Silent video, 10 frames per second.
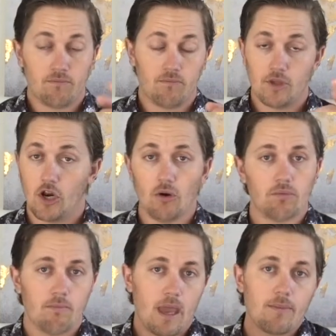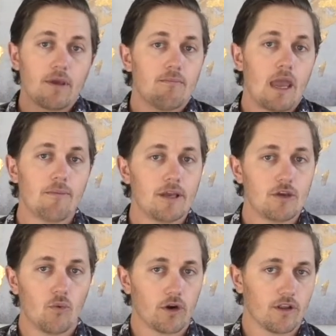Maybe
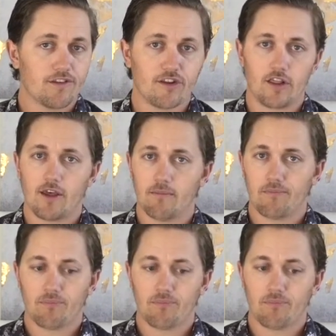you want to listen to them.